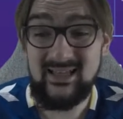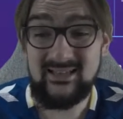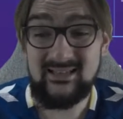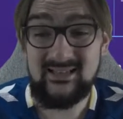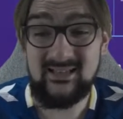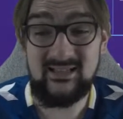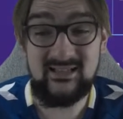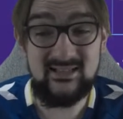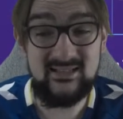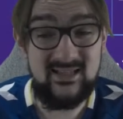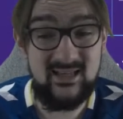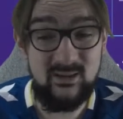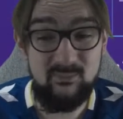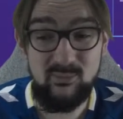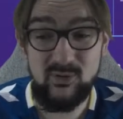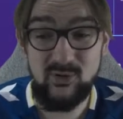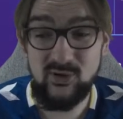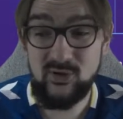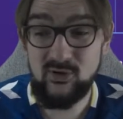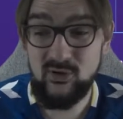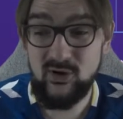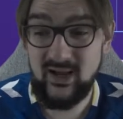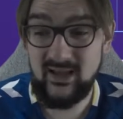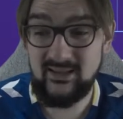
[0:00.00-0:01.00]
the
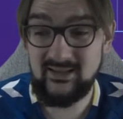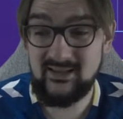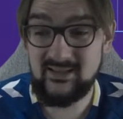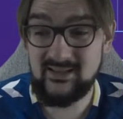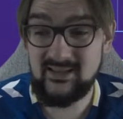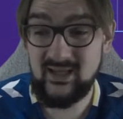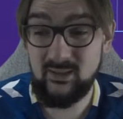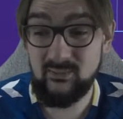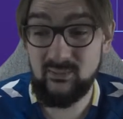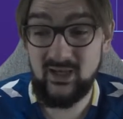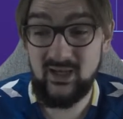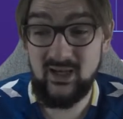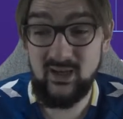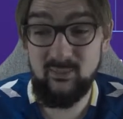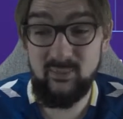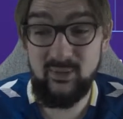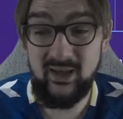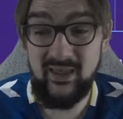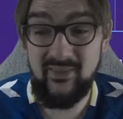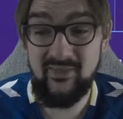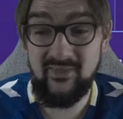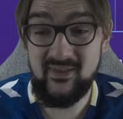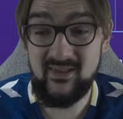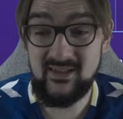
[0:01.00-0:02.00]
December grind is coming up,
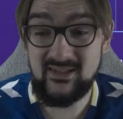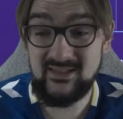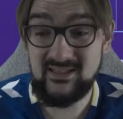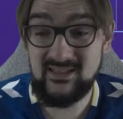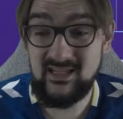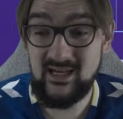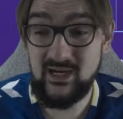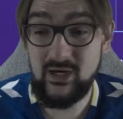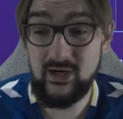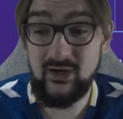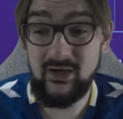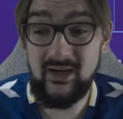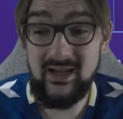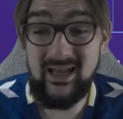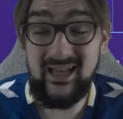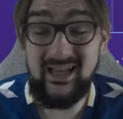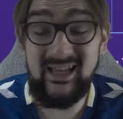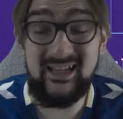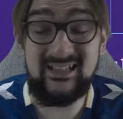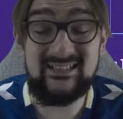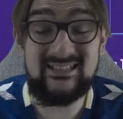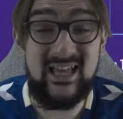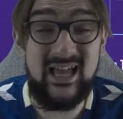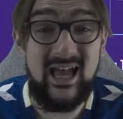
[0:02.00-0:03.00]
and this year,
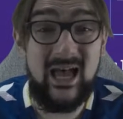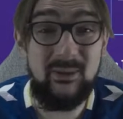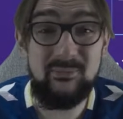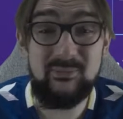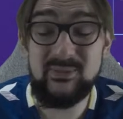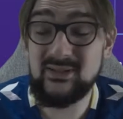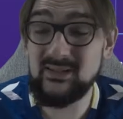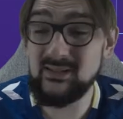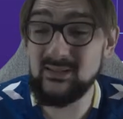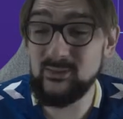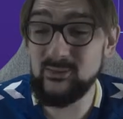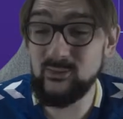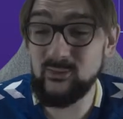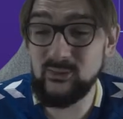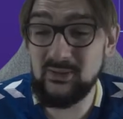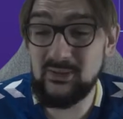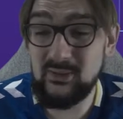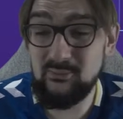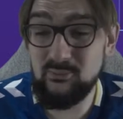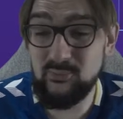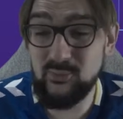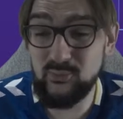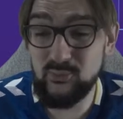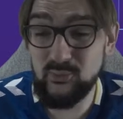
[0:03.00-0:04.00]
it's
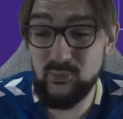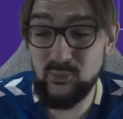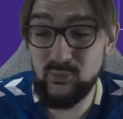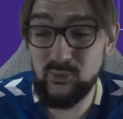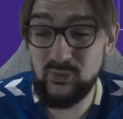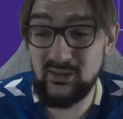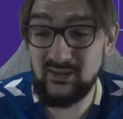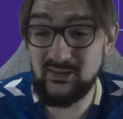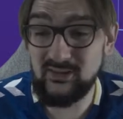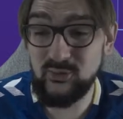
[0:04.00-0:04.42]
absolutely brutal.